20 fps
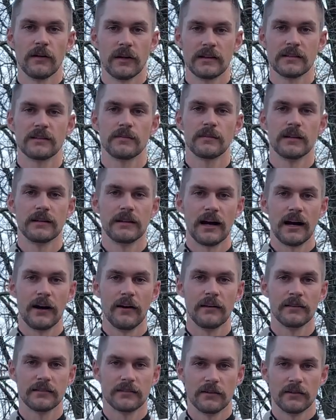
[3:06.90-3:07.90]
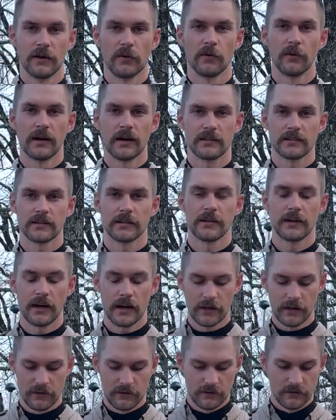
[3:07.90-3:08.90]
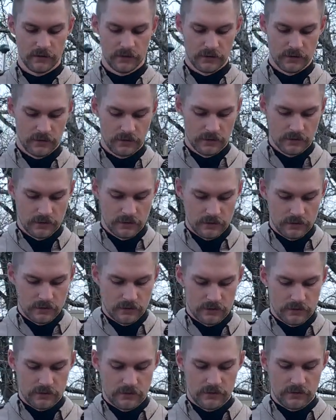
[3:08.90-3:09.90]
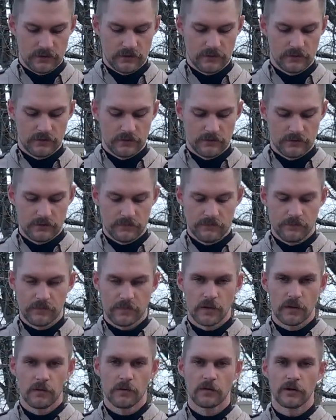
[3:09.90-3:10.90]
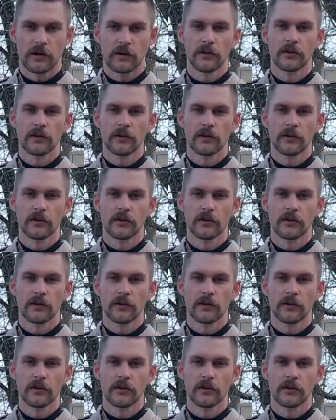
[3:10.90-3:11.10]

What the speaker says: that speed down so no wake's created. When we're out